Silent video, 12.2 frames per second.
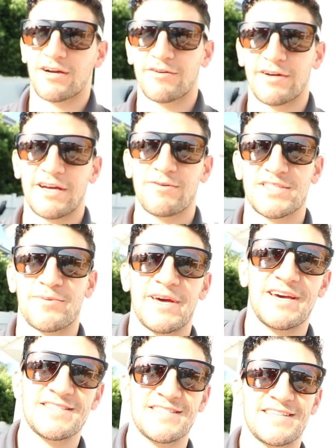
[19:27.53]
All right, what's up
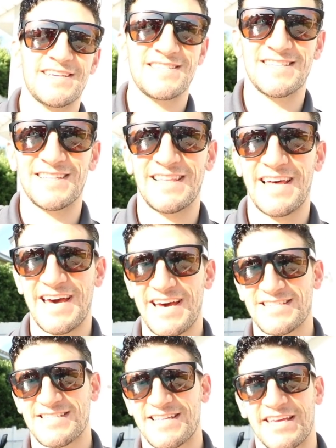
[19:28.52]
guys? Today's the
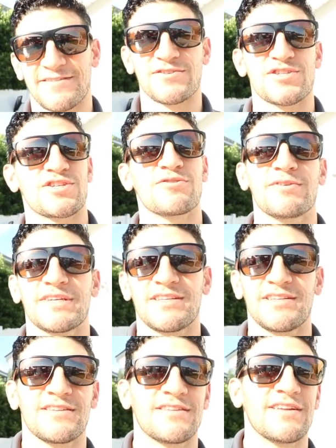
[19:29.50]
last day of shooting.
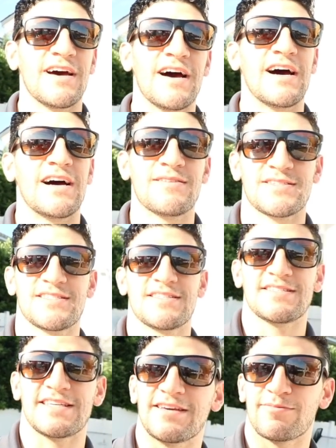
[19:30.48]
This is
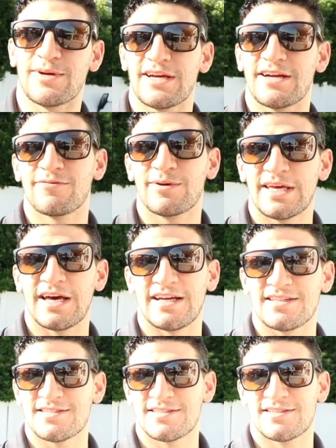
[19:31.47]
the team here. We
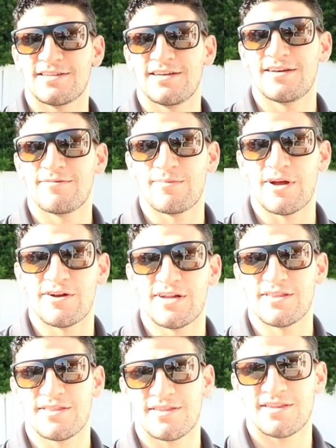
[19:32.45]
got
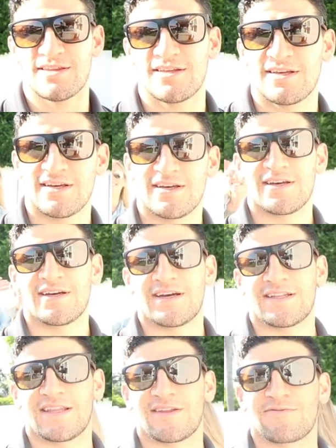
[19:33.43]
Meredith.
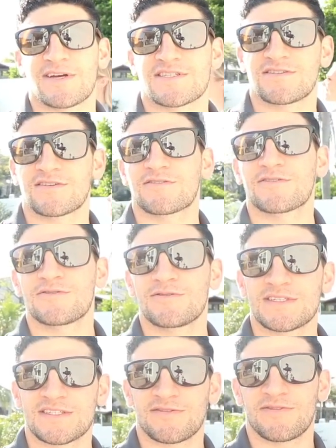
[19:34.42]
Then the rest of the crew
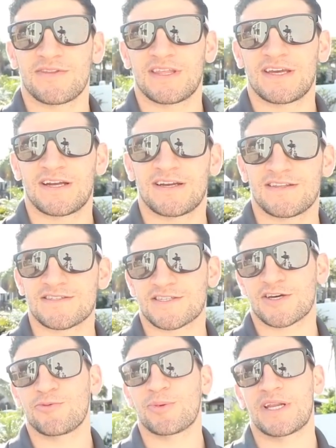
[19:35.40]
is over there, they're
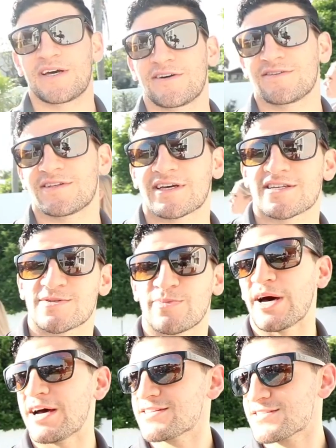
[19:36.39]
scoping out like a
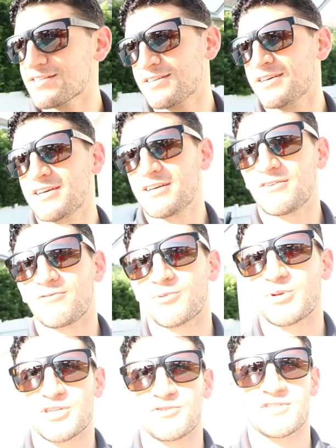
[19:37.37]
spot. We're gonna
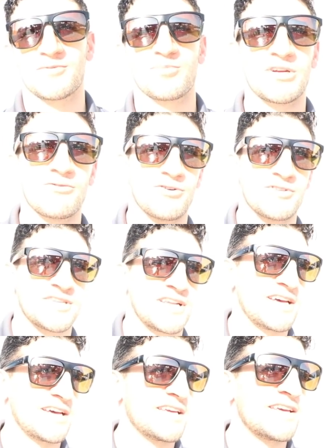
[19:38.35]
be shooting some B-roll
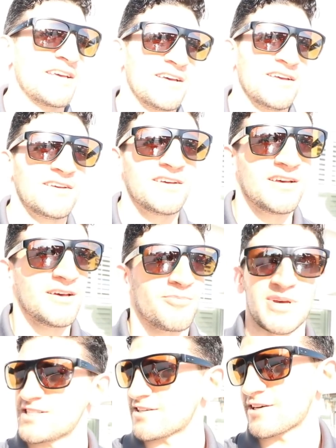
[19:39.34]
today.
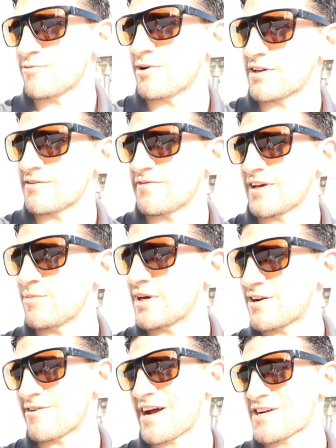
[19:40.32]
Basically what, family
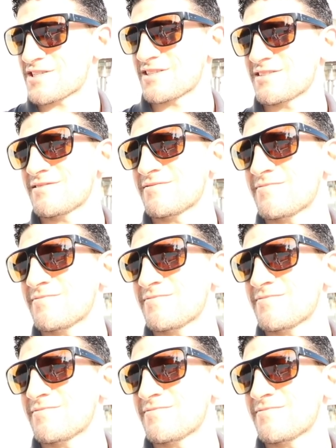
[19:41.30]
interaction?